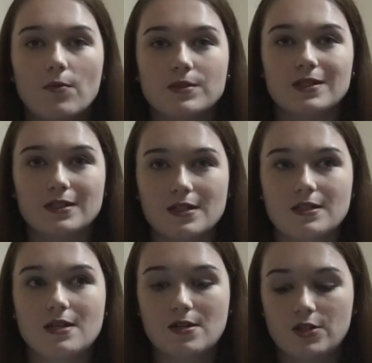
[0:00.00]

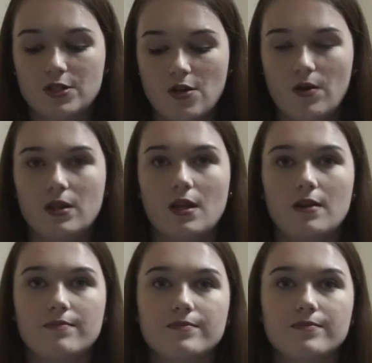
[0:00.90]
homesickness and just knowing that